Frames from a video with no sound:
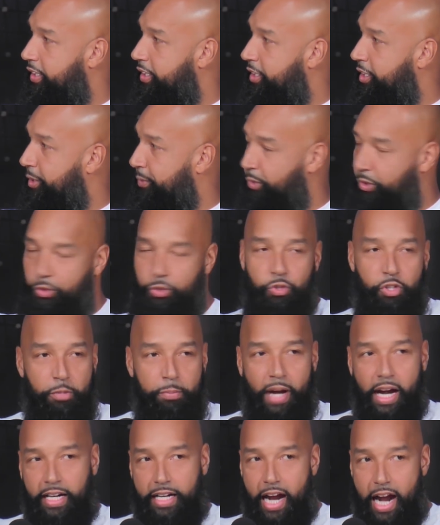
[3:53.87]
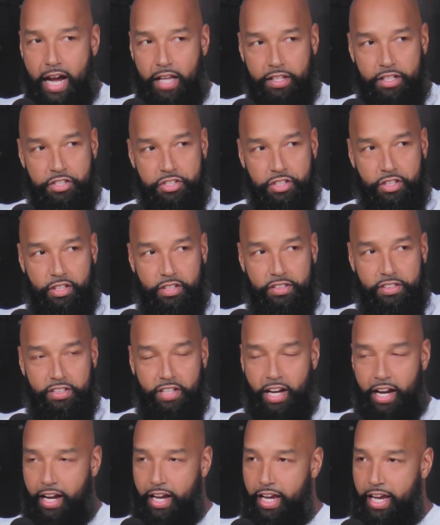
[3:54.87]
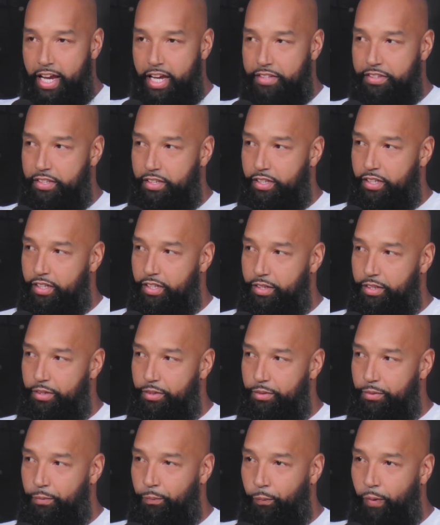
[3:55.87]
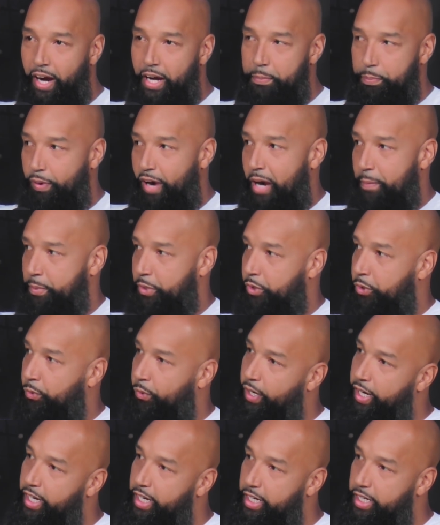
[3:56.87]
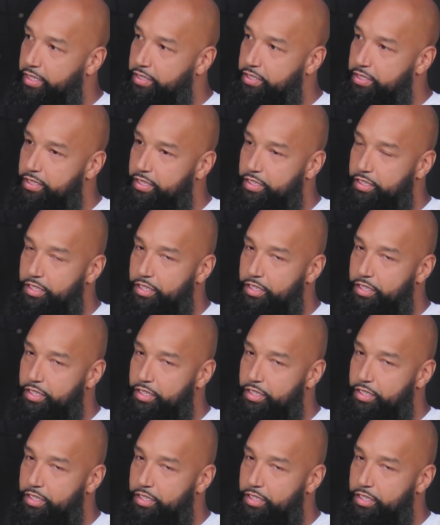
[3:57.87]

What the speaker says: get recruited by colleges, I had the right proper grades